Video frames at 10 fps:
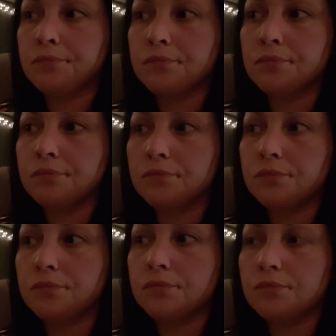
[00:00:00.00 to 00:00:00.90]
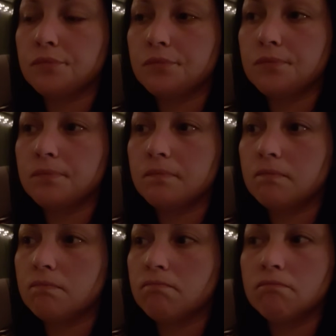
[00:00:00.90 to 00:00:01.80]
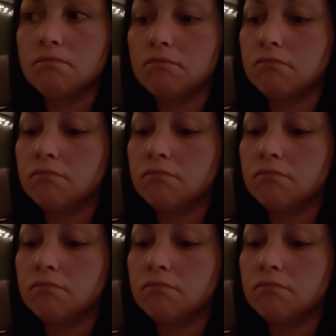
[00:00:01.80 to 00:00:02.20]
Nobody speaks.